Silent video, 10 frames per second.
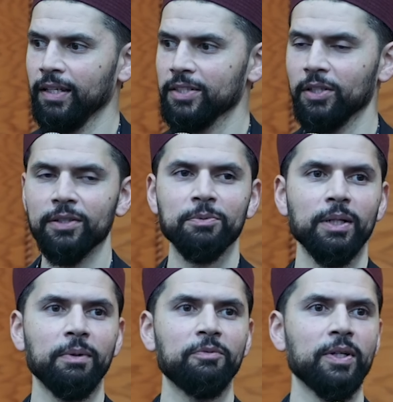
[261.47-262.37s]
So, as
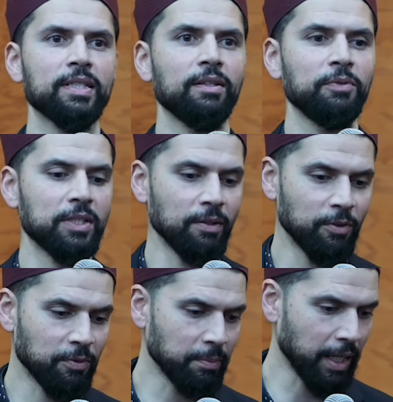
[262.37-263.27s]
one of my friends said, if you
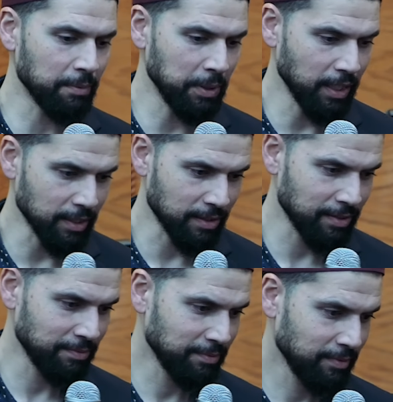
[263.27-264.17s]
suffer from
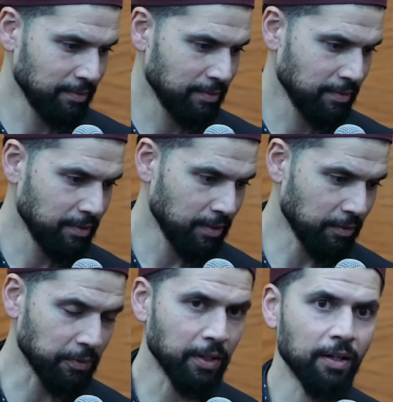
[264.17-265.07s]
IBS,
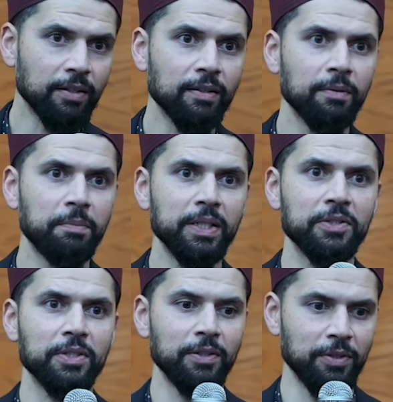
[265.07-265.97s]
iftar,
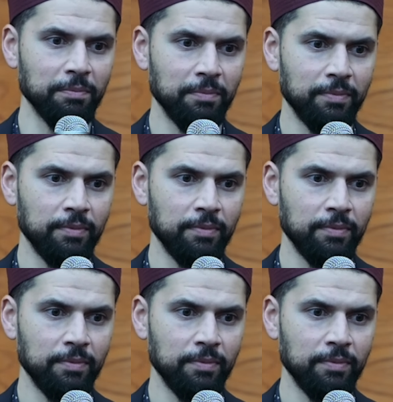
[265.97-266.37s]
binge syndrome,